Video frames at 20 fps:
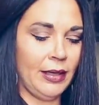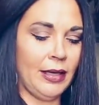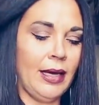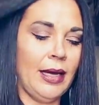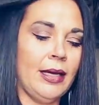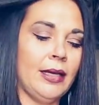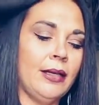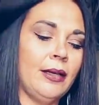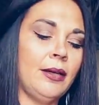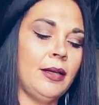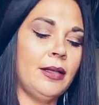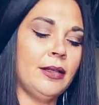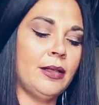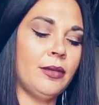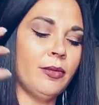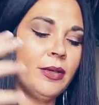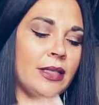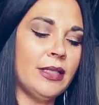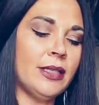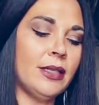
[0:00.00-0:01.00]
And the
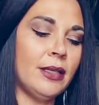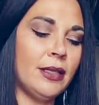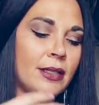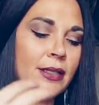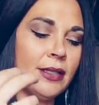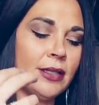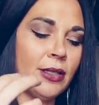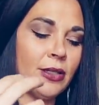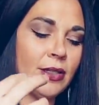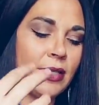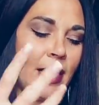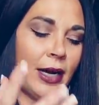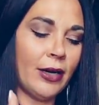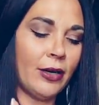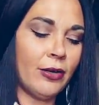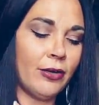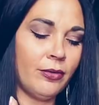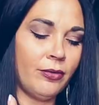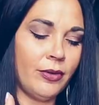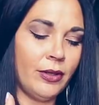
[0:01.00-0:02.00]
reason is they're
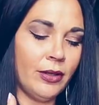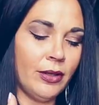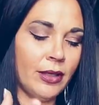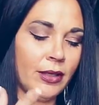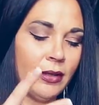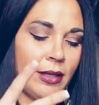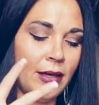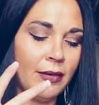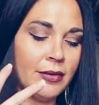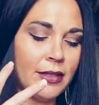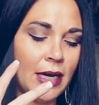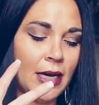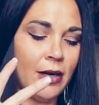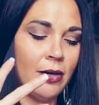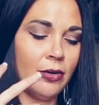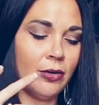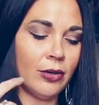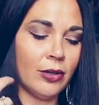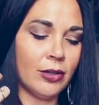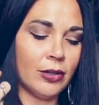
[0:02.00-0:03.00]
tired of feeling left
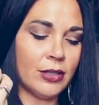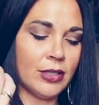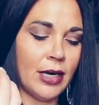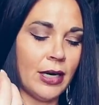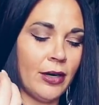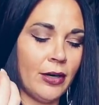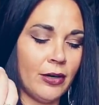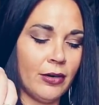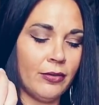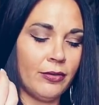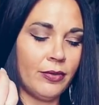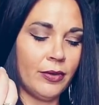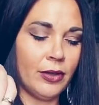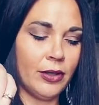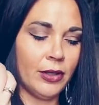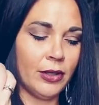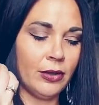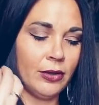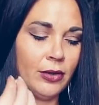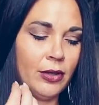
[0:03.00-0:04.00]
out or they're tired of
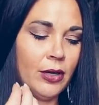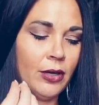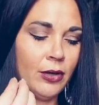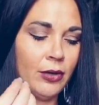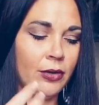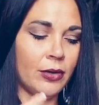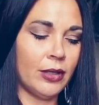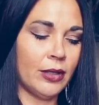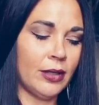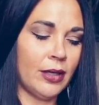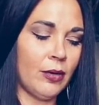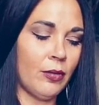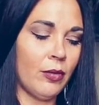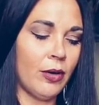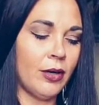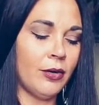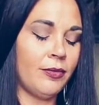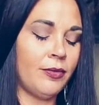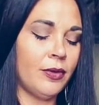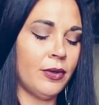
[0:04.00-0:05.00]
feeling alone and they
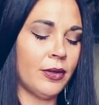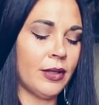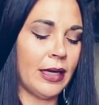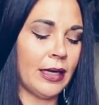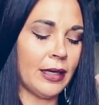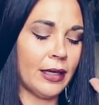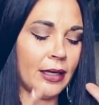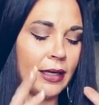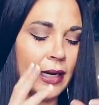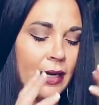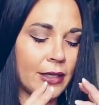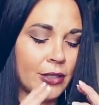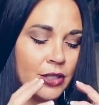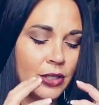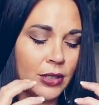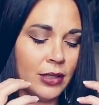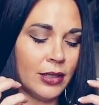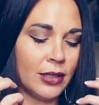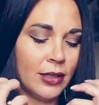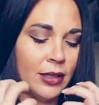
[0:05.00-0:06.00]
want to feel that
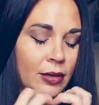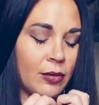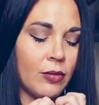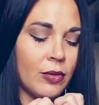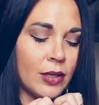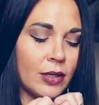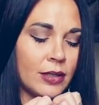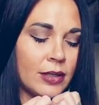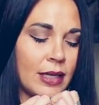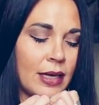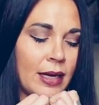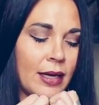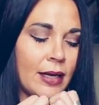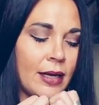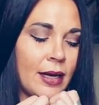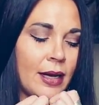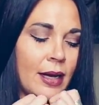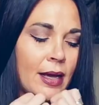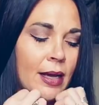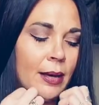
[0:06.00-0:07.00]
connection and they want that
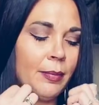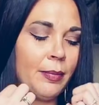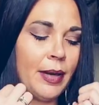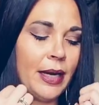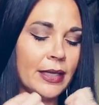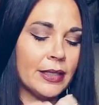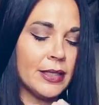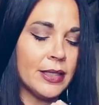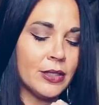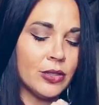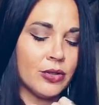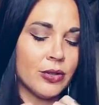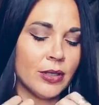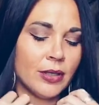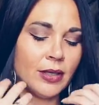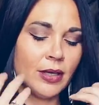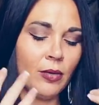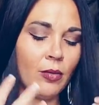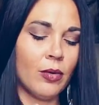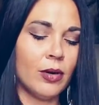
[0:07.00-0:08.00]
past history
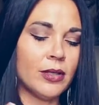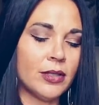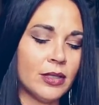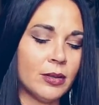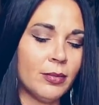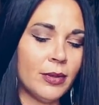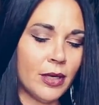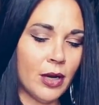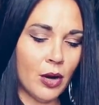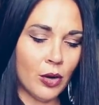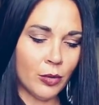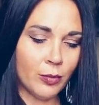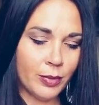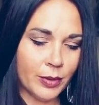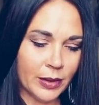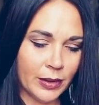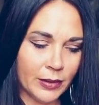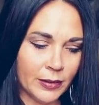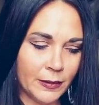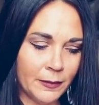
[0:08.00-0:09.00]
and they want to be
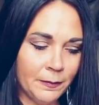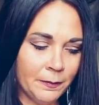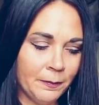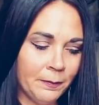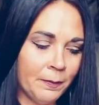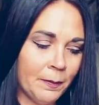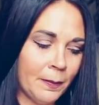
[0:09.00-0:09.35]
open